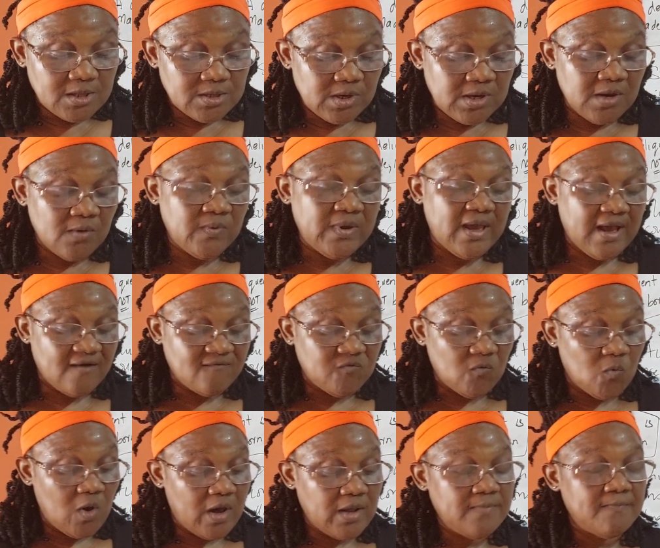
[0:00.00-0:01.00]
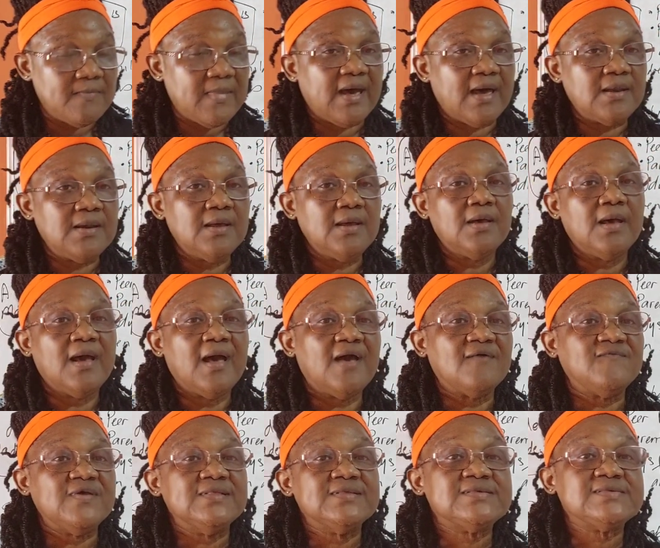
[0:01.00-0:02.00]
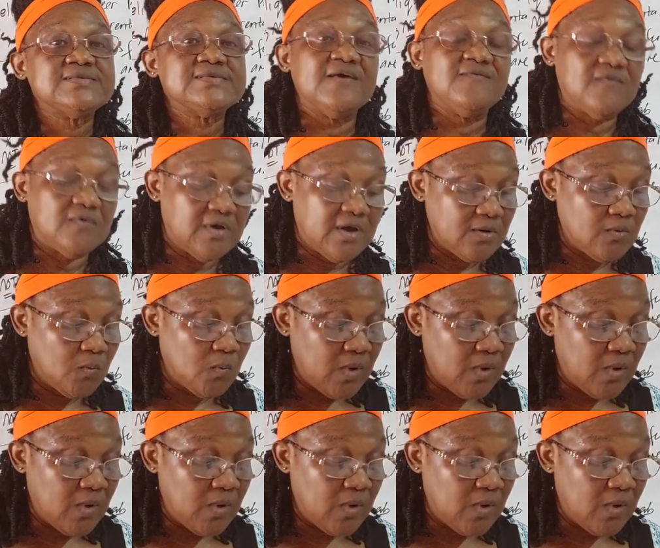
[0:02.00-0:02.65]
Here we have one man having several